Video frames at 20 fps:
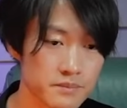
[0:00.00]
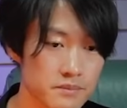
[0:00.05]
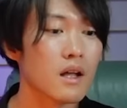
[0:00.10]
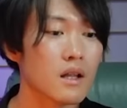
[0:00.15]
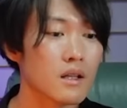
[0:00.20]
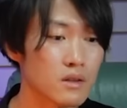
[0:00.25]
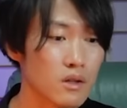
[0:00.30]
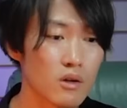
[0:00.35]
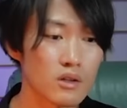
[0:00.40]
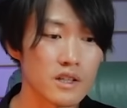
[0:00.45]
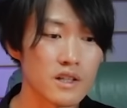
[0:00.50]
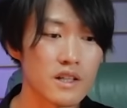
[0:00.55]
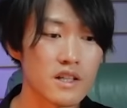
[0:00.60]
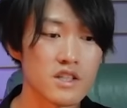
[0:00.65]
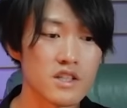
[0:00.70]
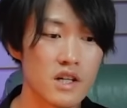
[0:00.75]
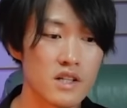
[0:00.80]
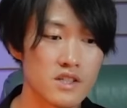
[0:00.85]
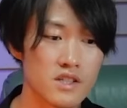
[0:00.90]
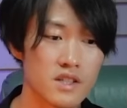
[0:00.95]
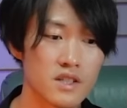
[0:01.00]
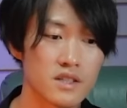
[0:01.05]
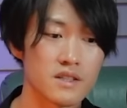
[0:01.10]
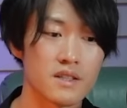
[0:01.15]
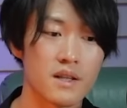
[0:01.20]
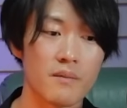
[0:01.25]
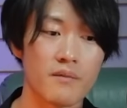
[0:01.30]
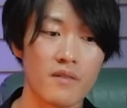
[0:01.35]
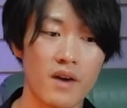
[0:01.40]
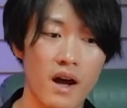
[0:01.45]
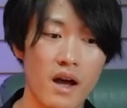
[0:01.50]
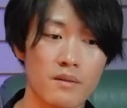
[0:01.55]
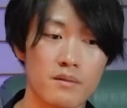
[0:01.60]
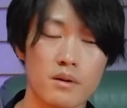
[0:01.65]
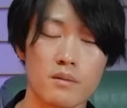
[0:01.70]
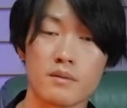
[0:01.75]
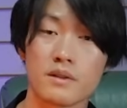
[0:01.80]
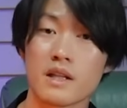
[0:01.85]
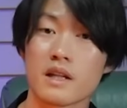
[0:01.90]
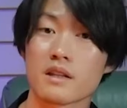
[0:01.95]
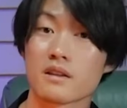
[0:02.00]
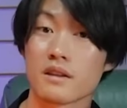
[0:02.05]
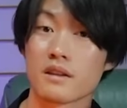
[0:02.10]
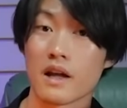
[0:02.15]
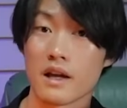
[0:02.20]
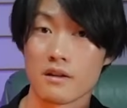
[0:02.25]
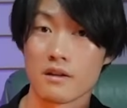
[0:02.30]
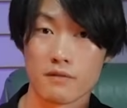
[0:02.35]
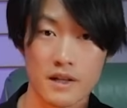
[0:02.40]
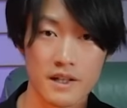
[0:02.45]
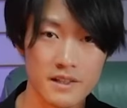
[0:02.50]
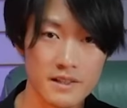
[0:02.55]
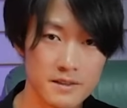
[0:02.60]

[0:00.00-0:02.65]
Totally changes the vibe of that line, right?